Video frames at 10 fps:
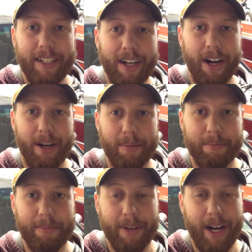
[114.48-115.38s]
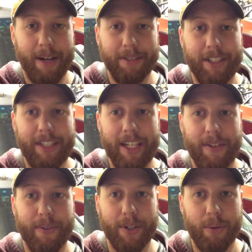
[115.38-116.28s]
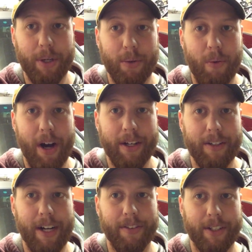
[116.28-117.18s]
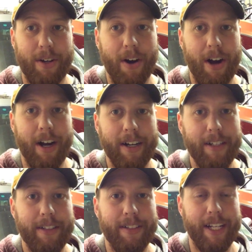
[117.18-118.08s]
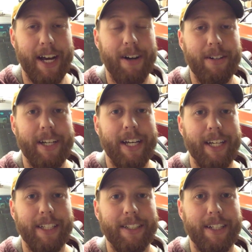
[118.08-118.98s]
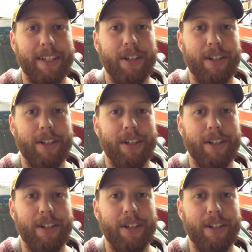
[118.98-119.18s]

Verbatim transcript: Um, I'm going to take you for a quick walk around the car now, and uh,